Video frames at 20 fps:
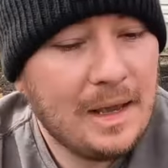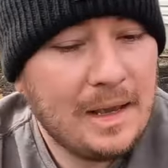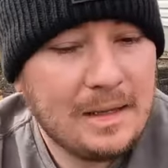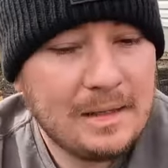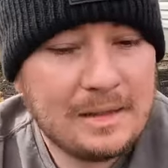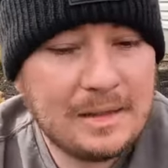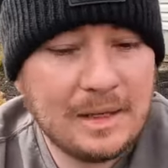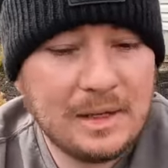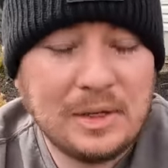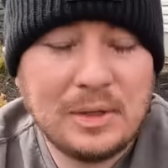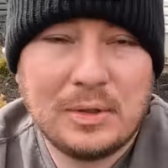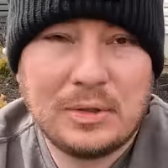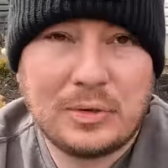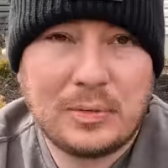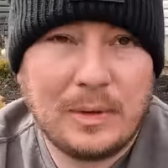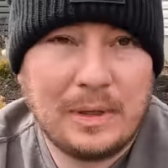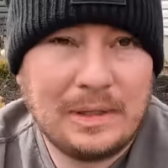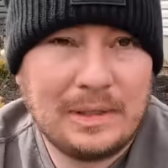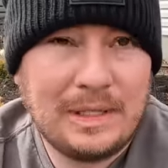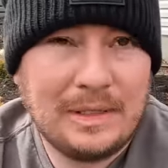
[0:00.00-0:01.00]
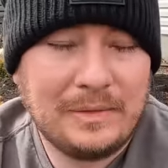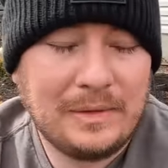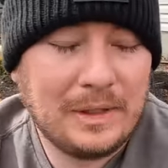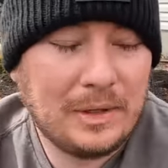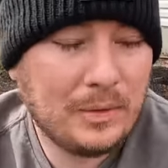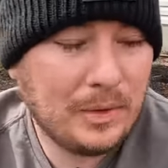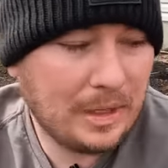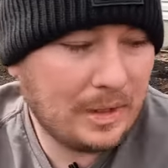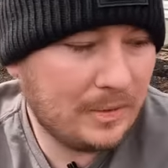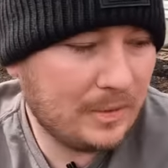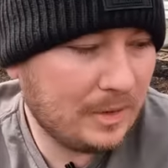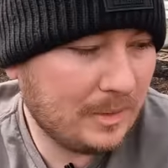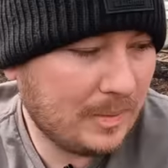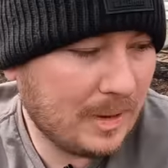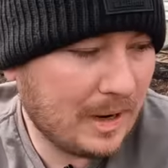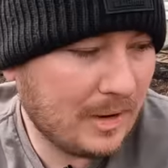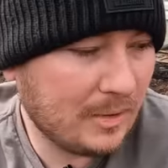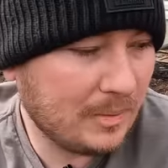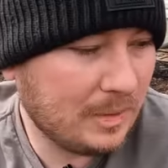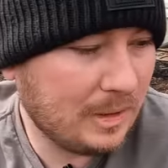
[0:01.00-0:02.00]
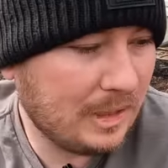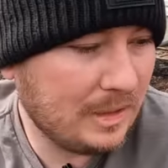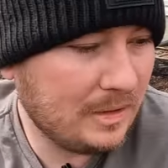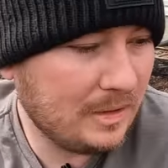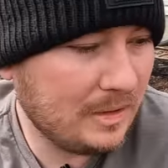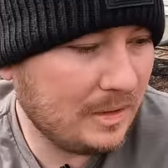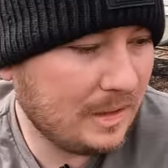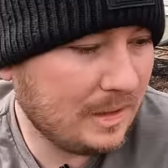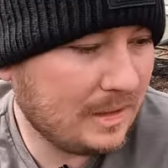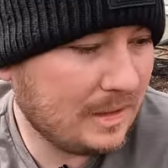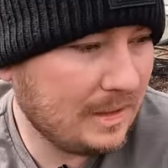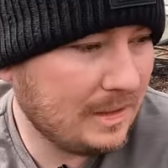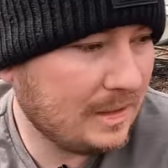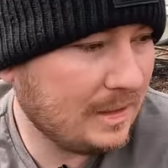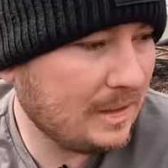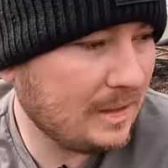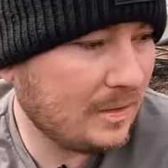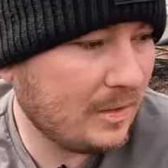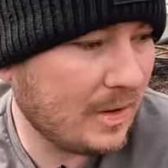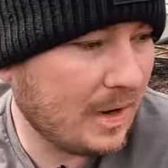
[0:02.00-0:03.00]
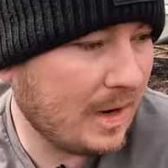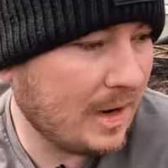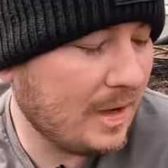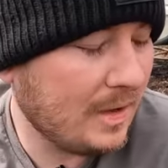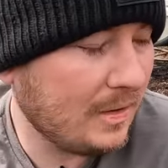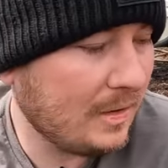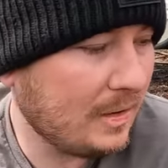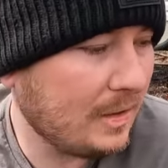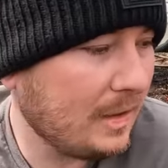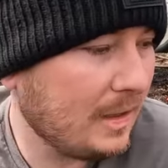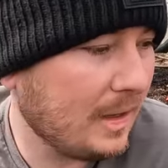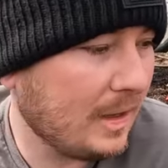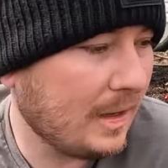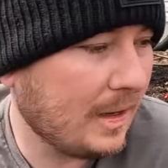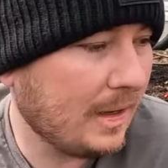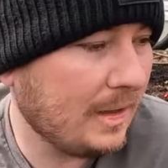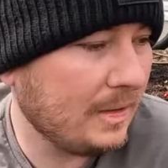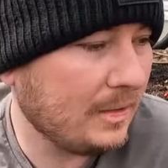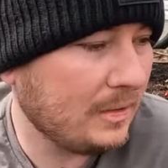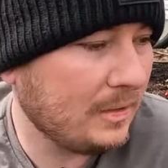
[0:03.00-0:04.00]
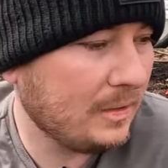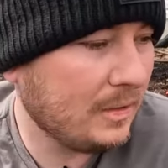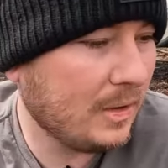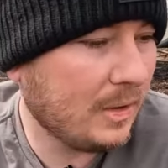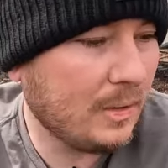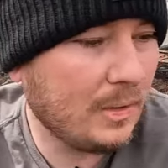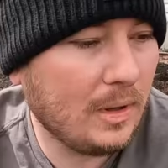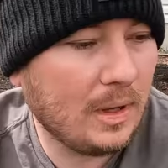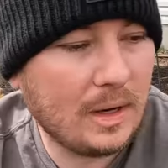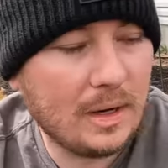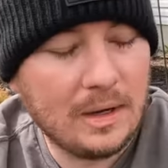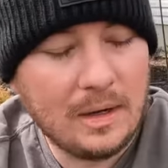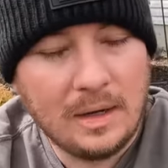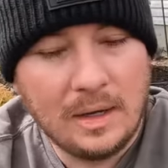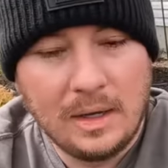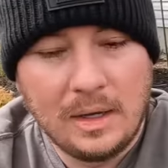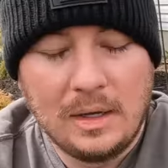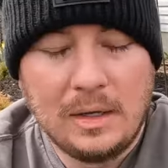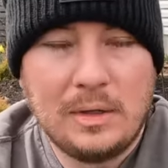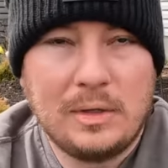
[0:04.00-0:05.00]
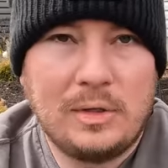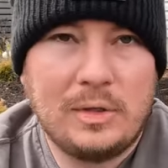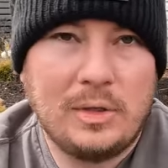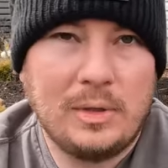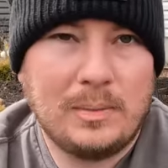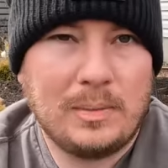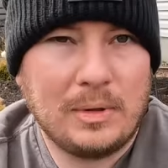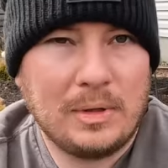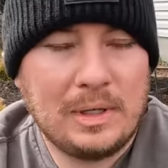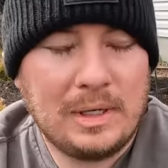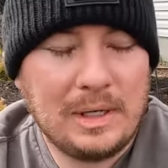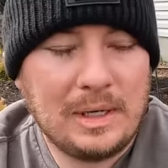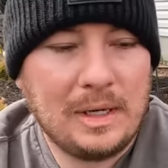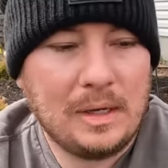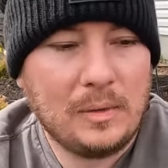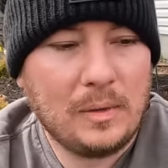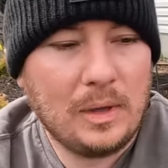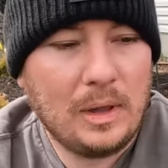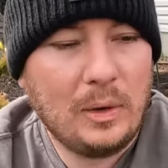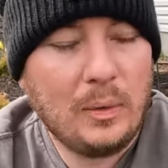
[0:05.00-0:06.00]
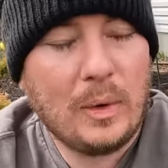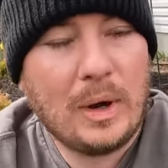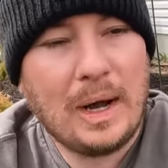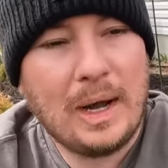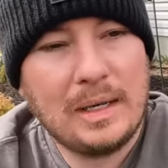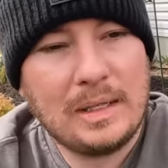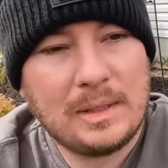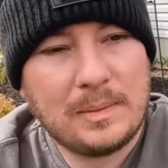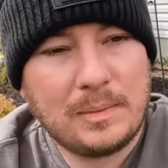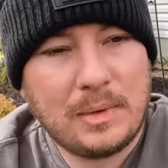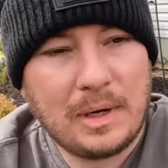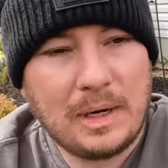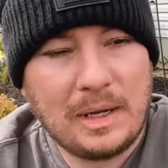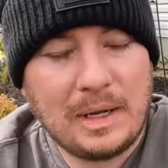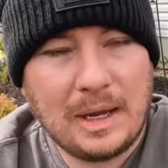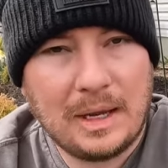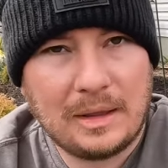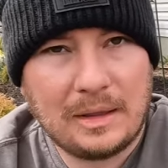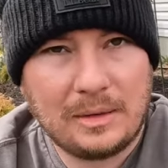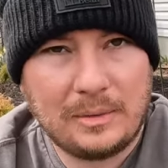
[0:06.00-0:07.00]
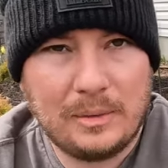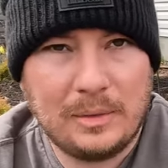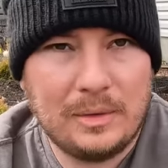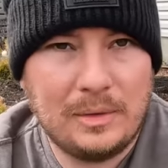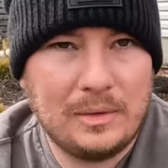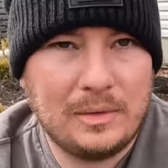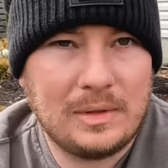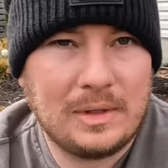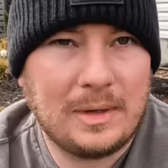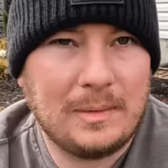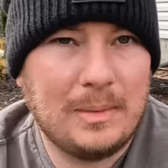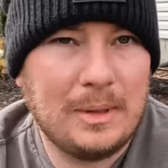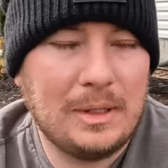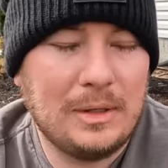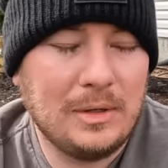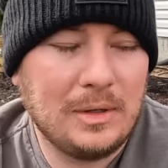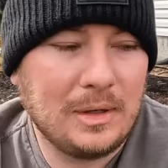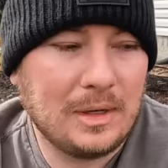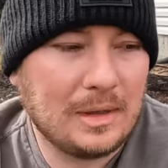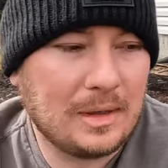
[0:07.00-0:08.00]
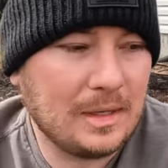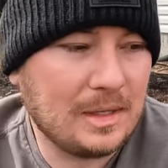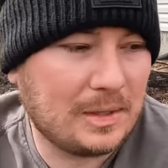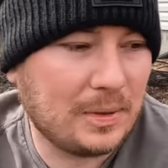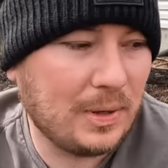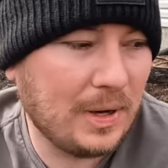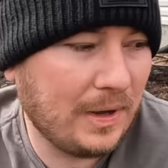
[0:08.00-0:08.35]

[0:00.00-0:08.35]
So it's relatively quick with the power planter to get these in the ground. Uh, I don't do a whole lot of super digging really wide, spreading out the roots. I've been doing it this